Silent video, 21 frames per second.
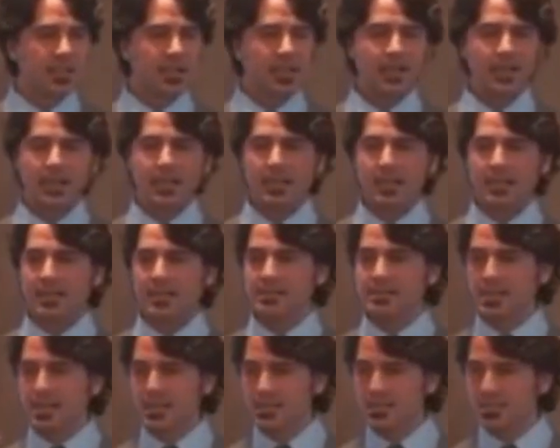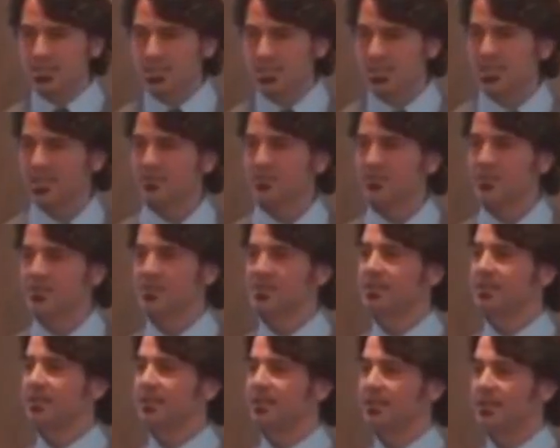and attention
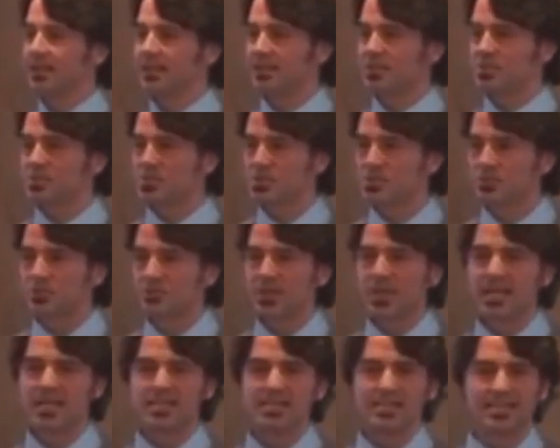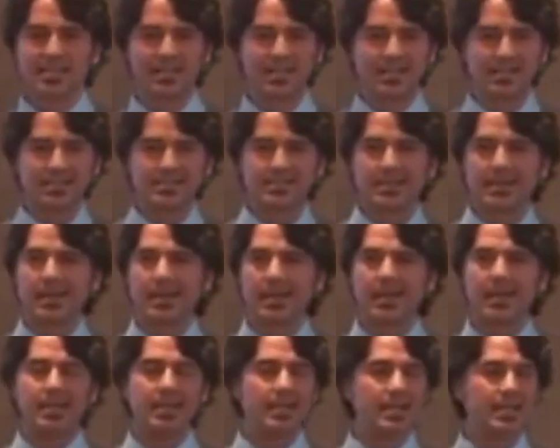deficit and stress and
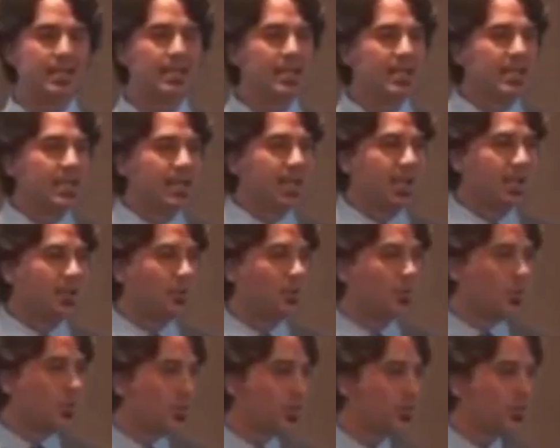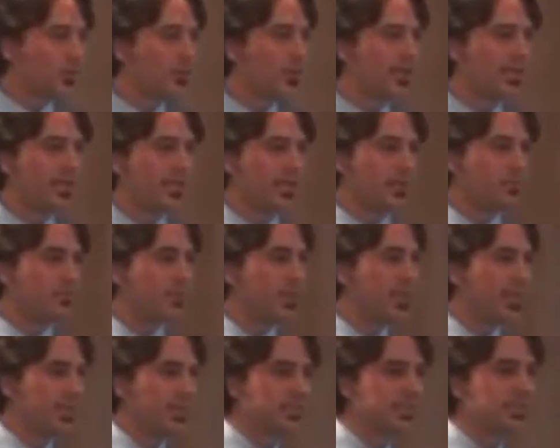anxiety and worry and
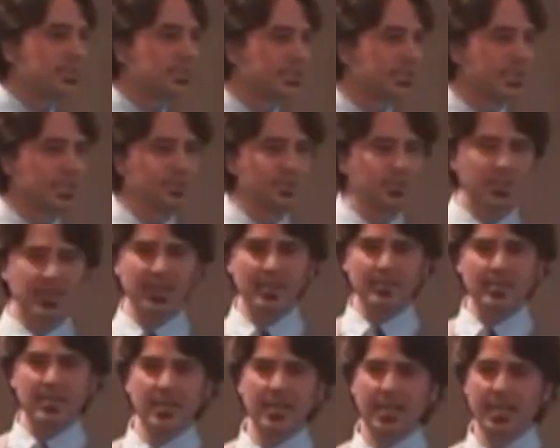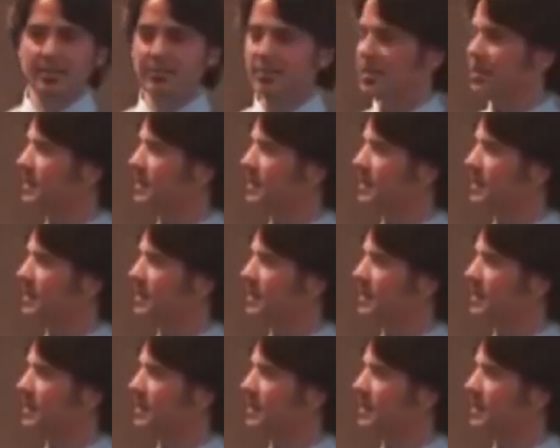bad sleep. Anybody have